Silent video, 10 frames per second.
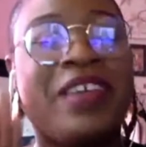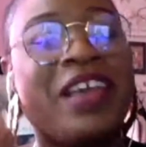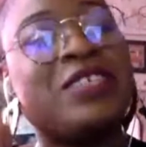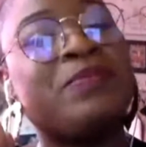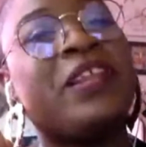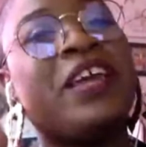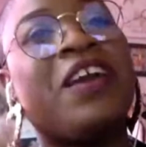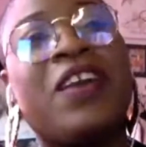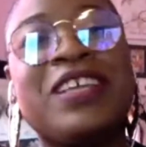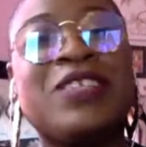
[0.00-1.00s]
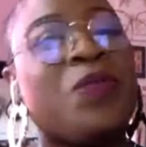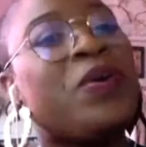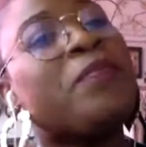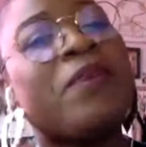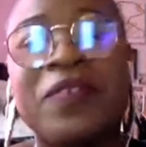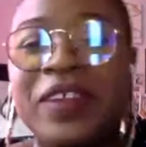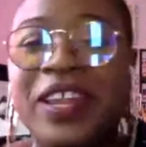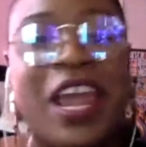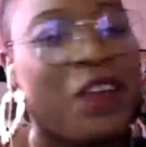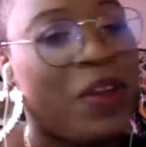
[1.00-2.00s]
I used to be like, okay, so what am I
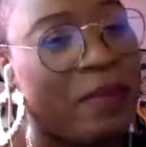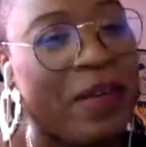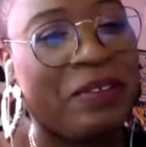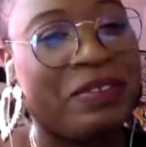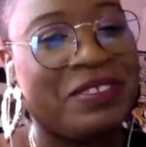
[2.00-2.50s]
really angry about?